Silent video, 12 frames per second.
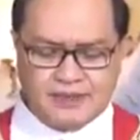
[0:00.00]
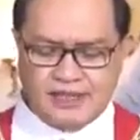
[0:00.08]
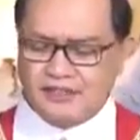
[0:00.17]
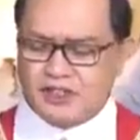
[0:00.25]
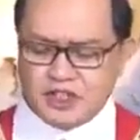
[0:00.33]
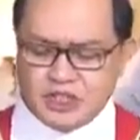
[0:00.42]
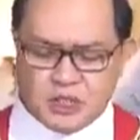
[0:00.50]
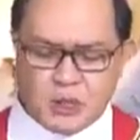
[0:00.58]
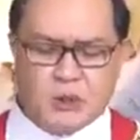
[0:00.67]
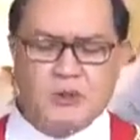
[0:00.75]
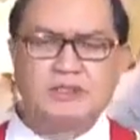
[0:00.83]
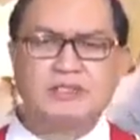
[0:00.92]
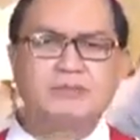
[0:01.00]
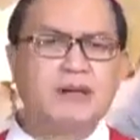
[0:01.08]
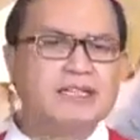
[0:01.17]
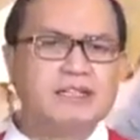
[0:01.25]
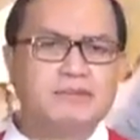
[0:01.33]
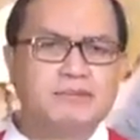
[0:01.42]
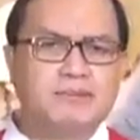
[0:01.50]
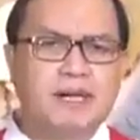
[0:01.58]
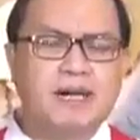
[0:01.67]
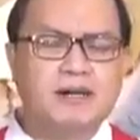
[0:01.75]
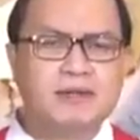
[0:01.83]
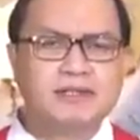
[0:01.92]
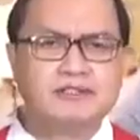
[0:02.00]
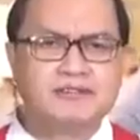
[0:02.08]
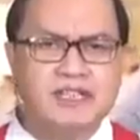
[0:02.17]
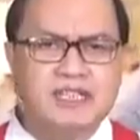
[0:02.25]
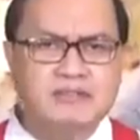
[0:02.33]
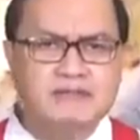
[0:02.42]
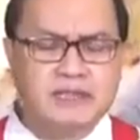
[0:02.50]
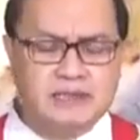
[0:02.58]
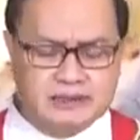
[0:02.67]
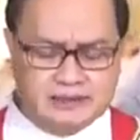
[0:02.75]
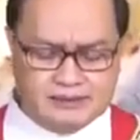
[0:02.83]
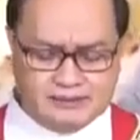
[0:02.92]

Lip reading: and choked by the power of evil.